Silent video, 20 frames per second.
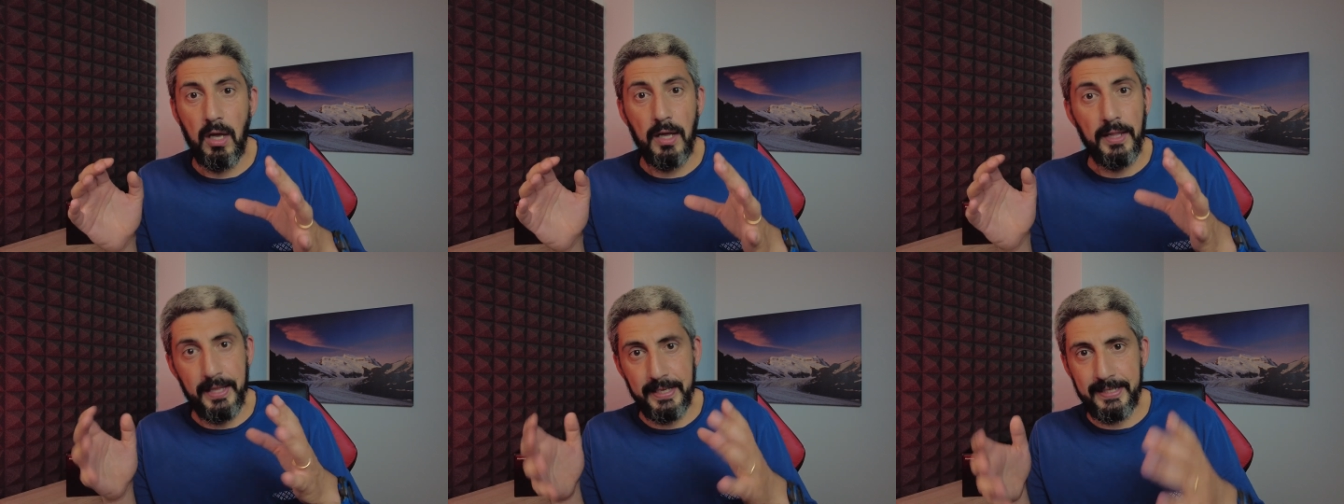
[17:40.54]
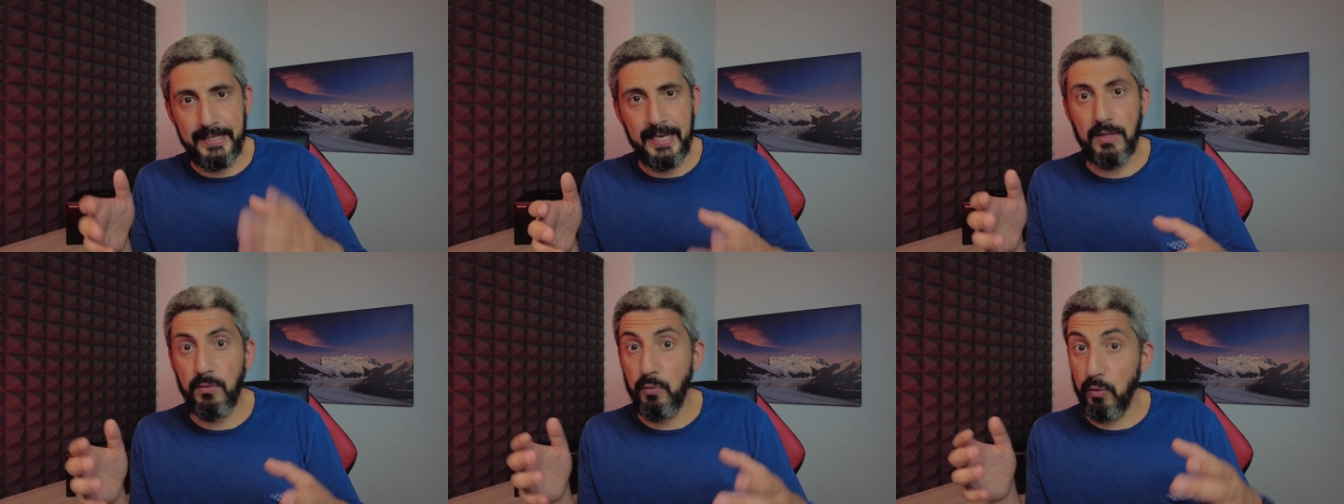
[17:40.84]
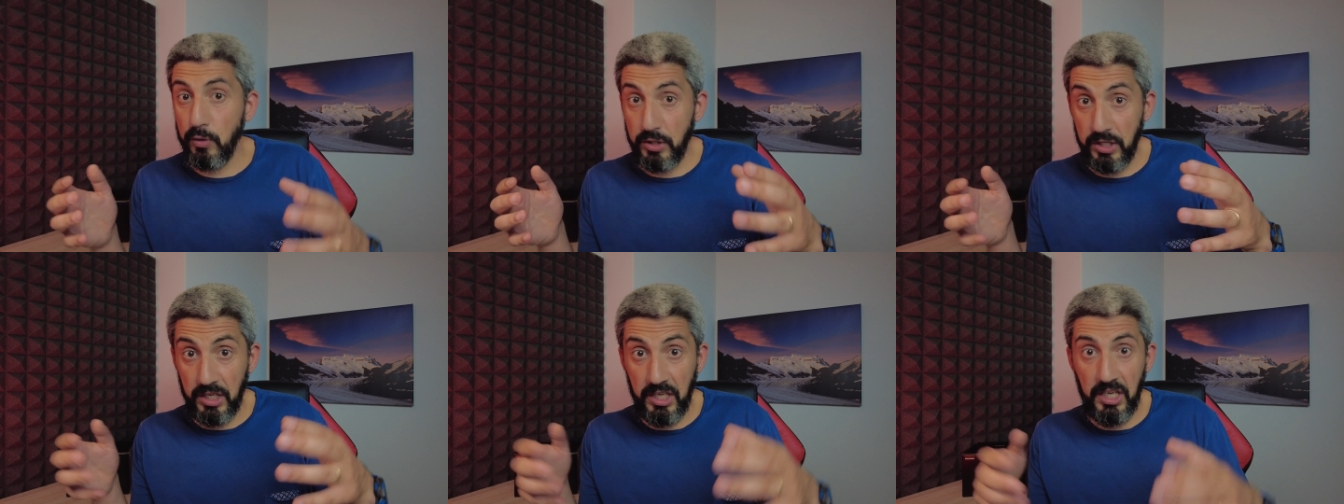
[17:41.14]
The sun
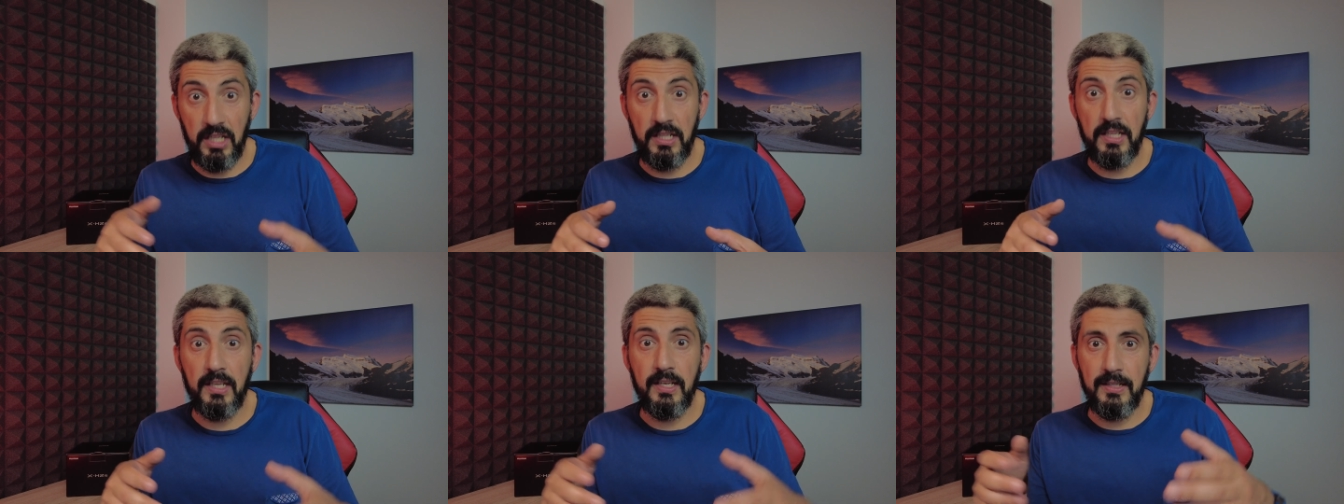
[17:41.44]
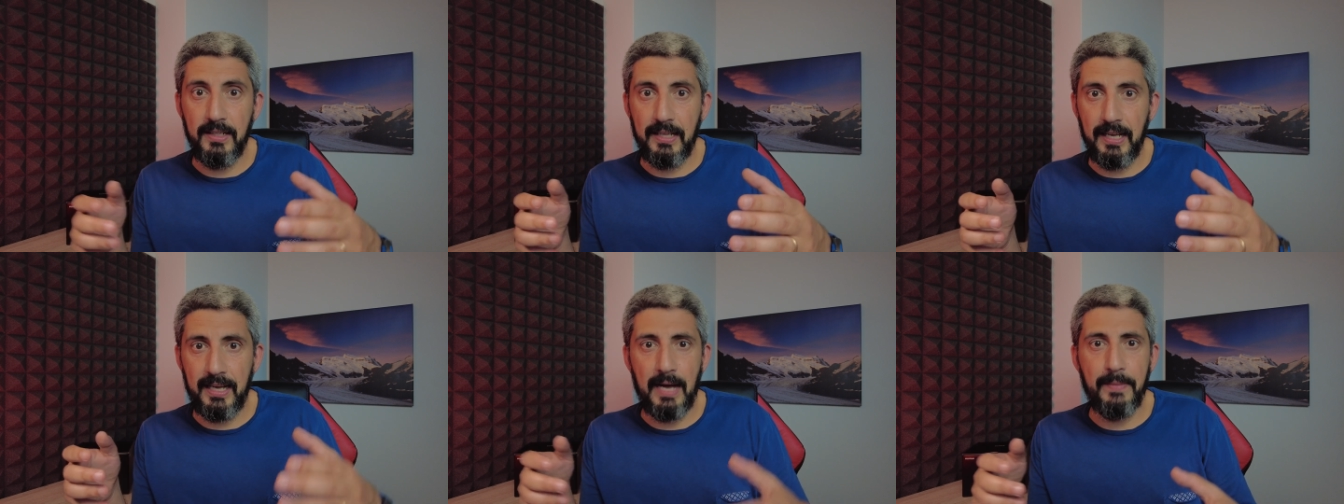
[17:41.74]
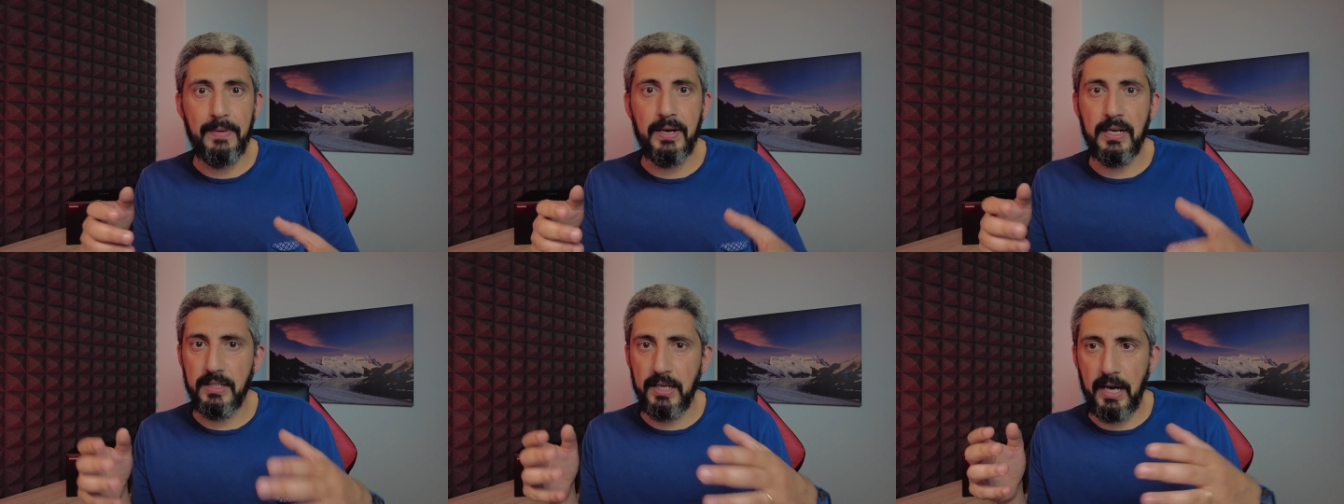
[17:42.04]
was hitting the
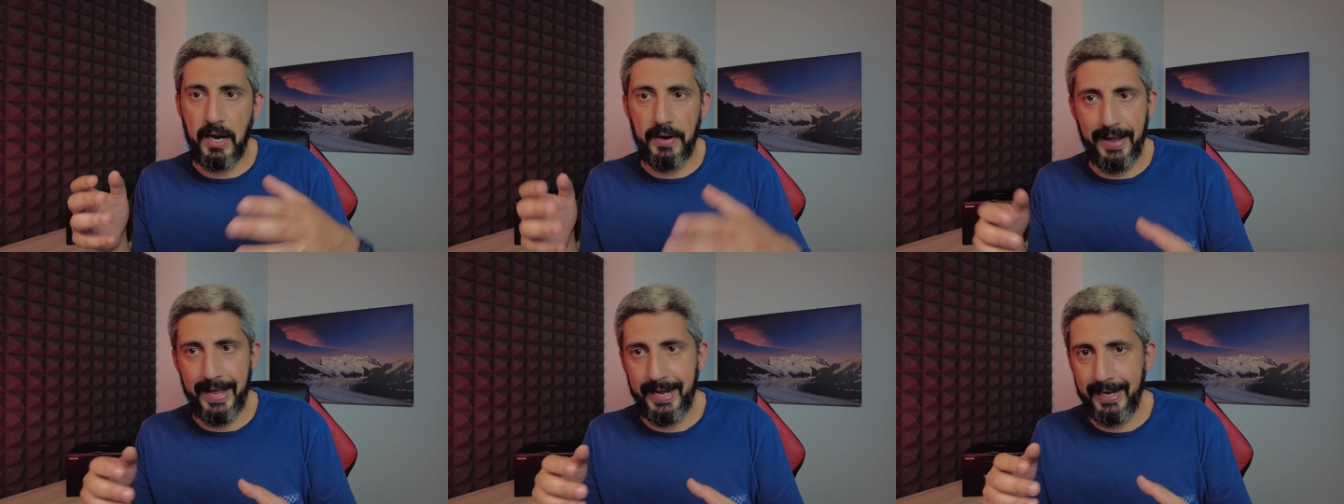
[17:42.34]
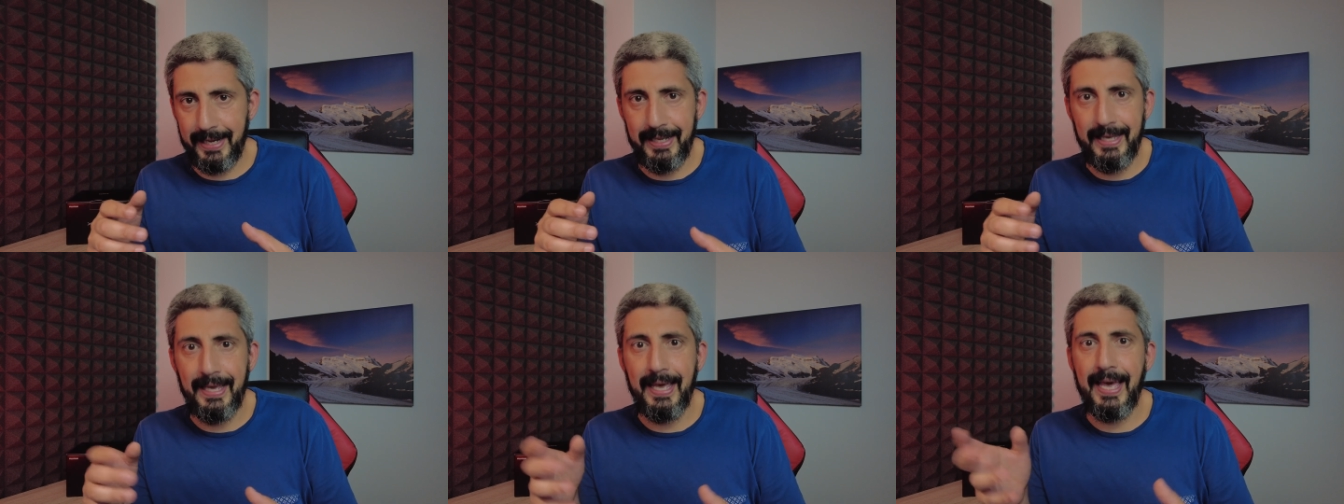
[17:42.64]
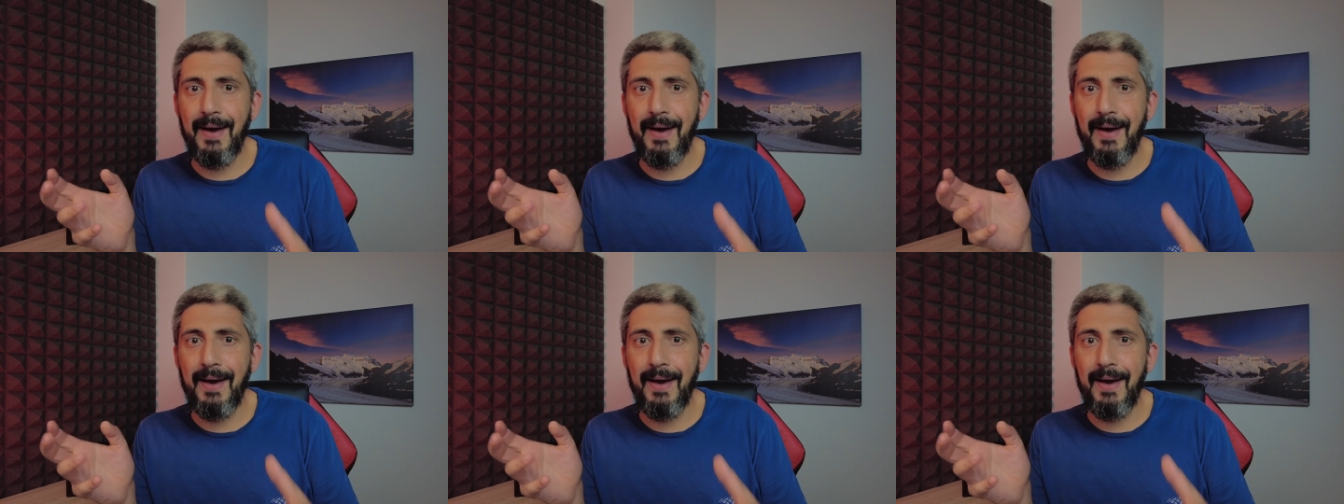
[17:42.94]
camera directly,